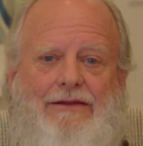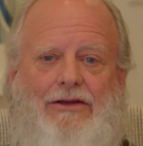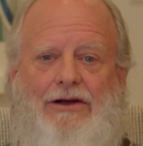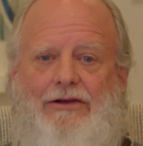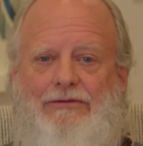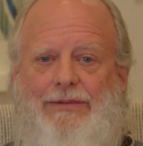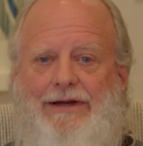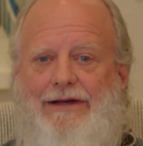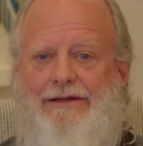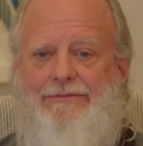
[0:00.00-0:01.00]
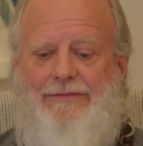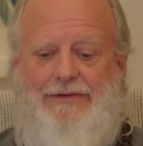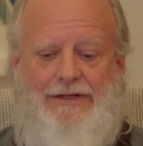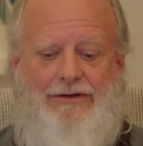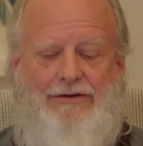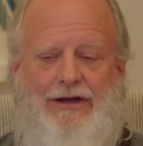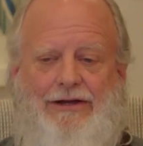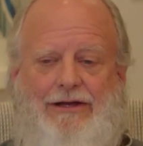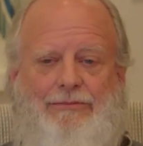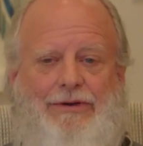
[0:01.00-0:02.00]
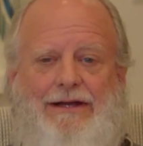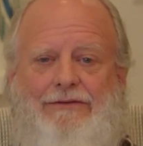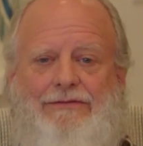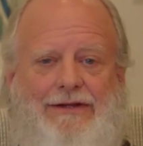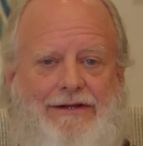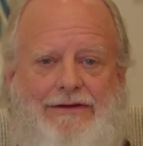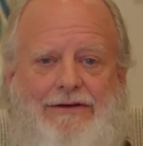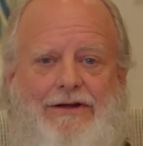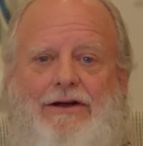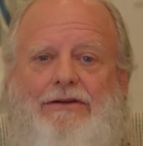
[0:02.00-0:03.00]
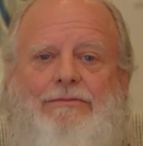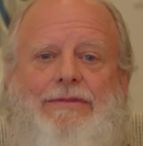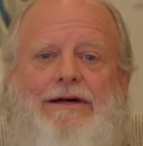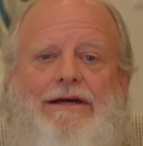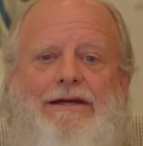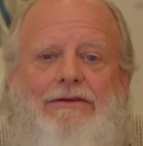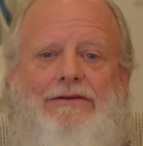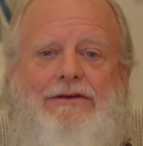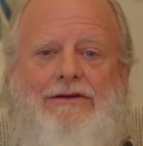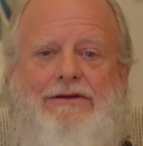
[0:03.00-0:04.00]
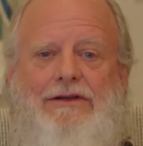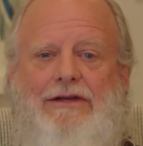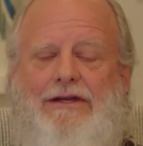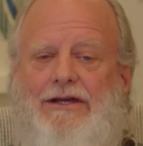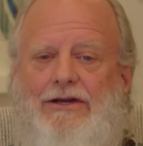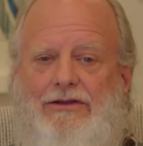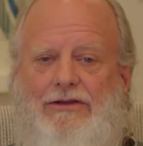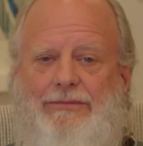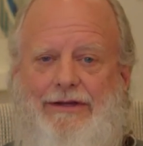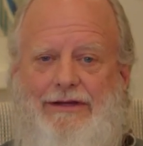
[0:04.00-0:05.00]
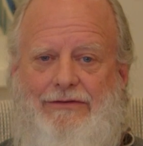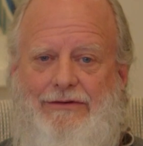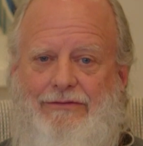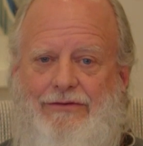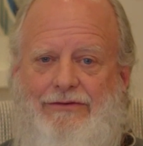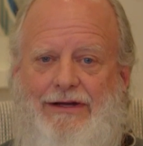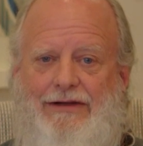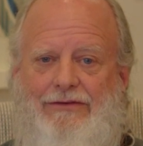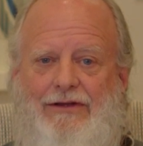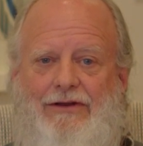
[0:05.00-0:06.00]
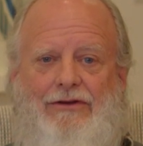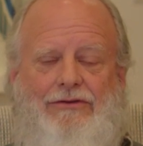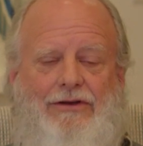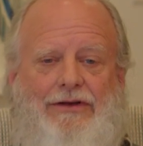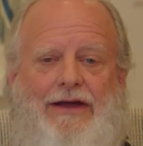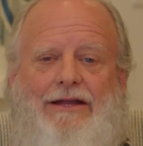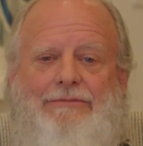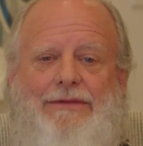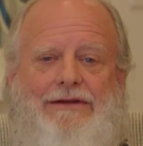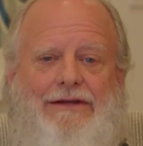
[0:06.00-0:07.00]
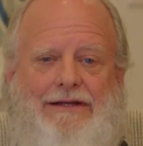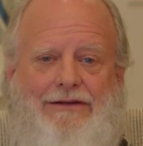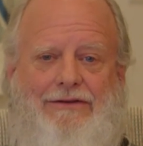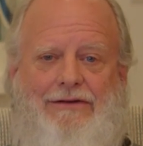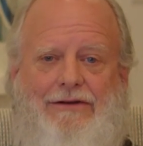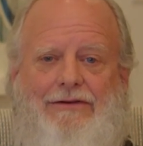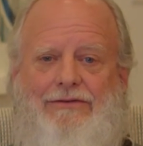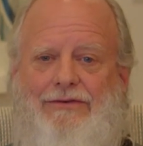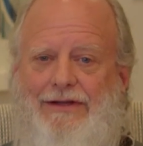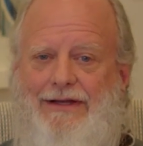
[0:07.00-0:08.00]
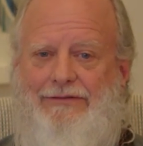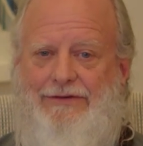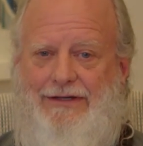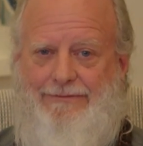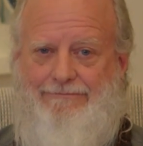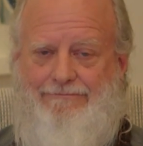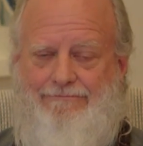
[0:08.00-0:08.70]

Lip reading: caused by the chronic brain failure, caused by, in turn, accumulation of stress that goes on unmitigated for a lifetime.